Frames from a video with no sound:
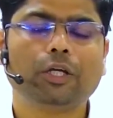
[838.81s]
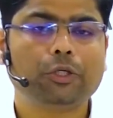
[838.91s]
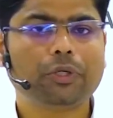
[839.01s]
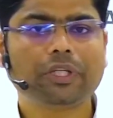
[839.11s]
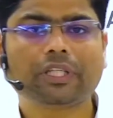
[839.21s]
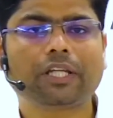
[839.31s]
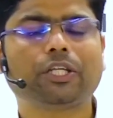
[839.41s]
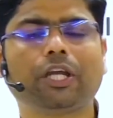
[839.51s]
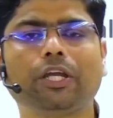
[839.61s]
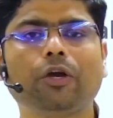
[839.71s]
during the
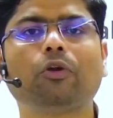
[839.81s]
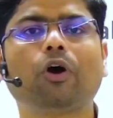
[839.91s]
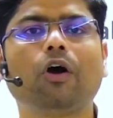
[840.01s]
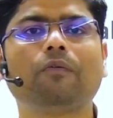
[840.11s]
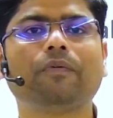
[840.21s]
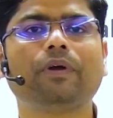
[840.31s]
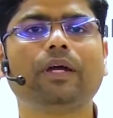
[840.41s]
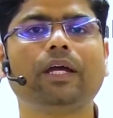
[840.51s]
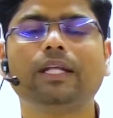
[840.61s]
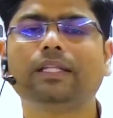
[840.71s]
tenure of
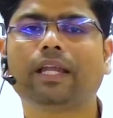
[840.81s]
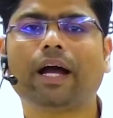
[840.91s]
Indira